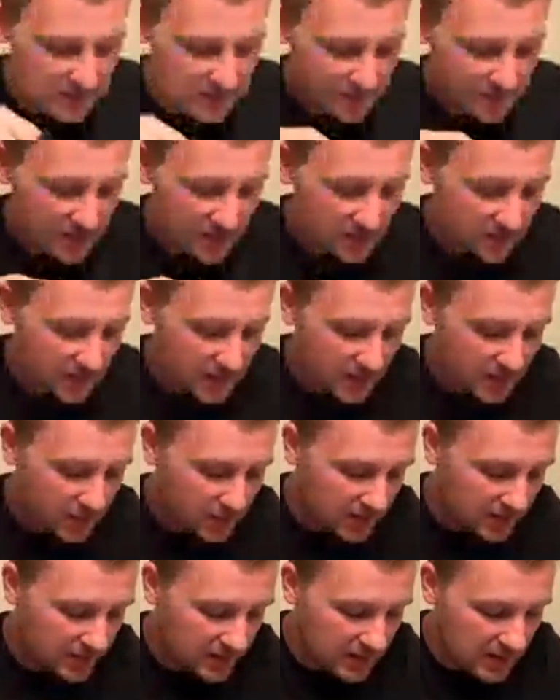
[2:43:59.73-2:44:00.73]
coming in very
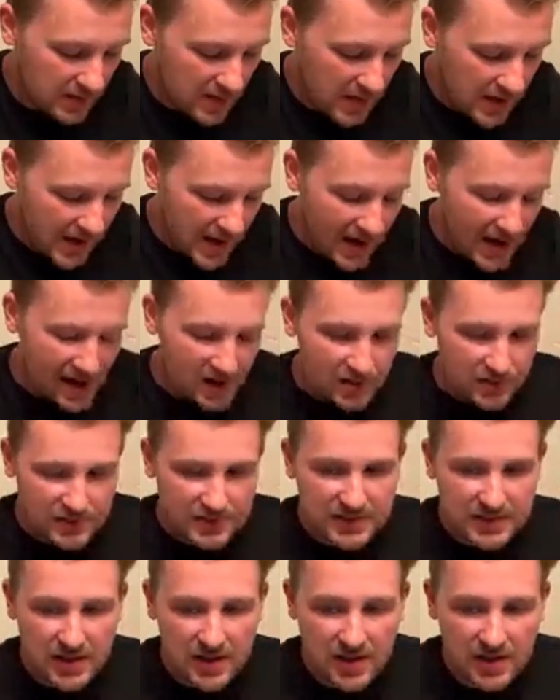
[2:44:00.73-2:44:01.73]
quickly.
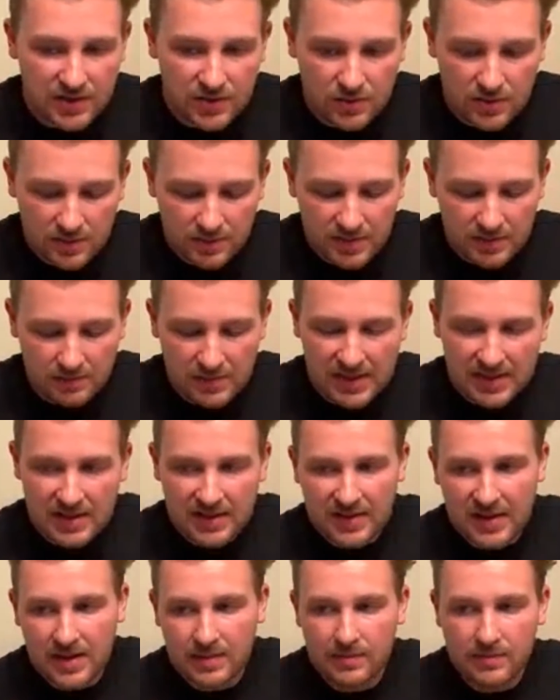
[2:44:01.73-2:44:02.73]
House. You could be meeting
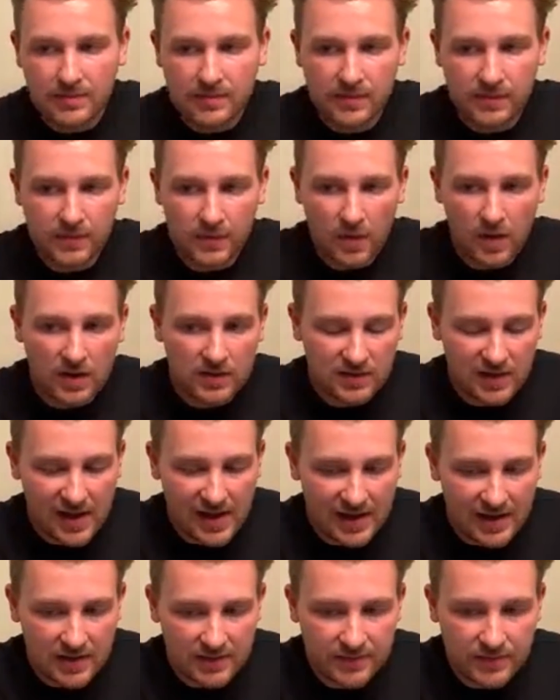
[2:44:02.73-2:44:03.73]
them
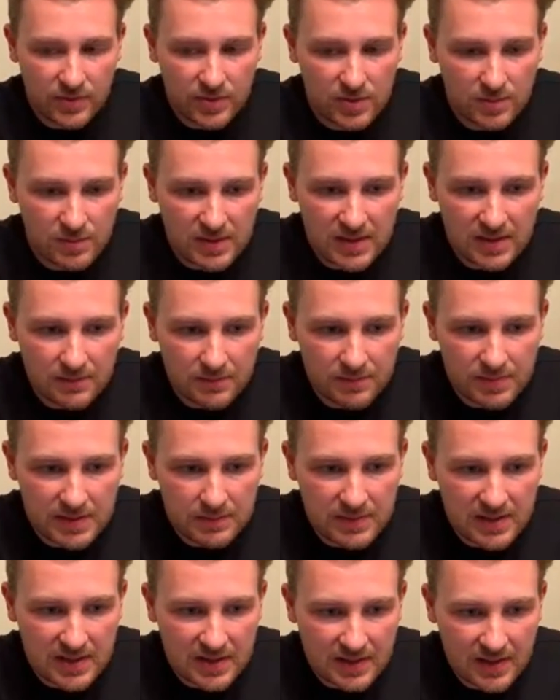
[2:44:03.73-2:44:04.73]
online. You could be
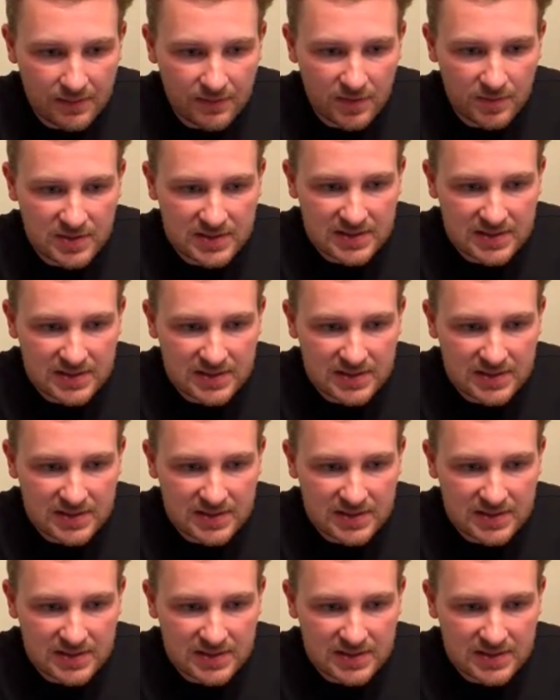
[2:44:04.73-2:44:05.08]
meeting them from a